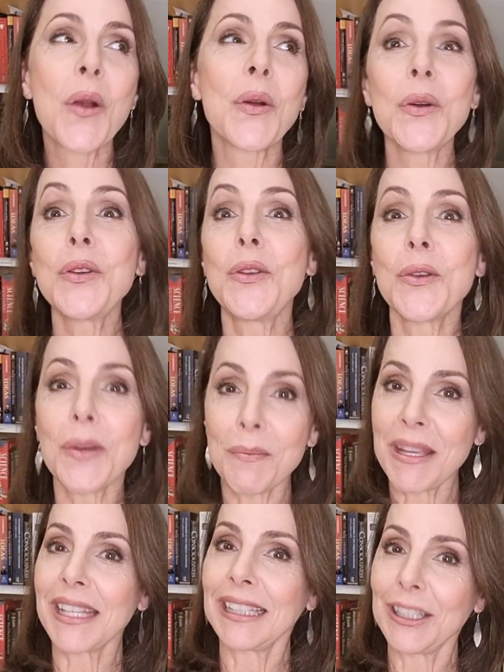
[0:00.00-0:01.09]
Could you
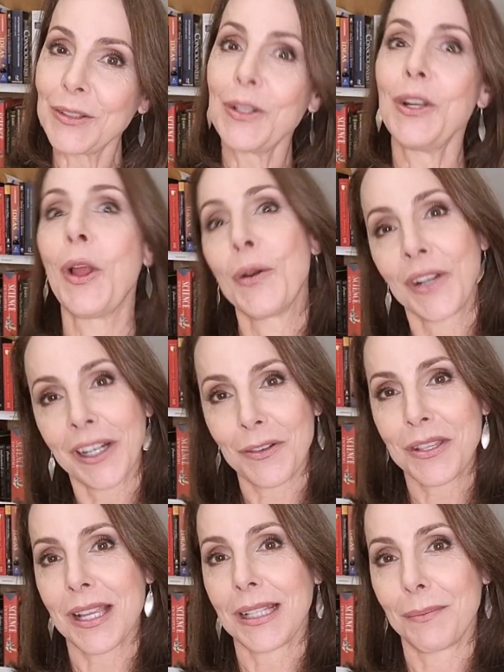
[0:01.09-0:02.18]
remain a little longer
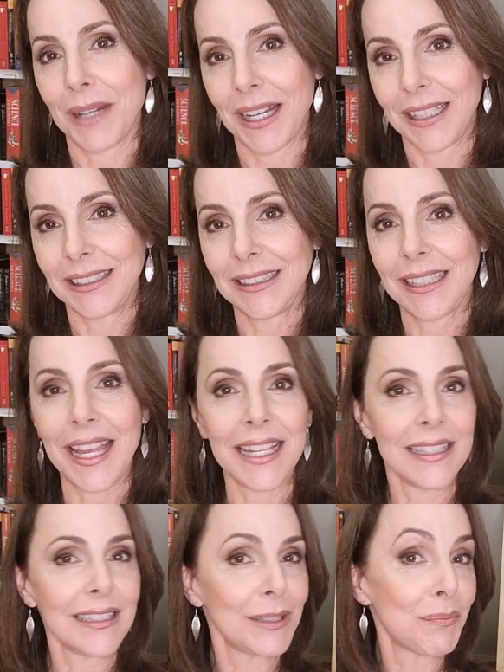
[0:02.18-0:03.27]
outside the body
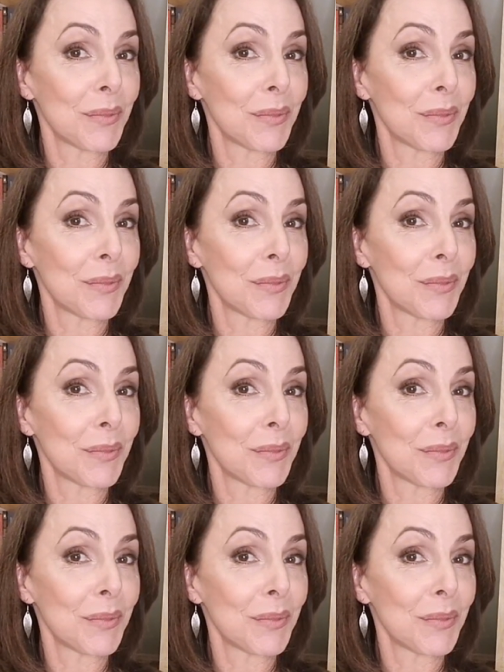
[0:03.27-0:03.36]
and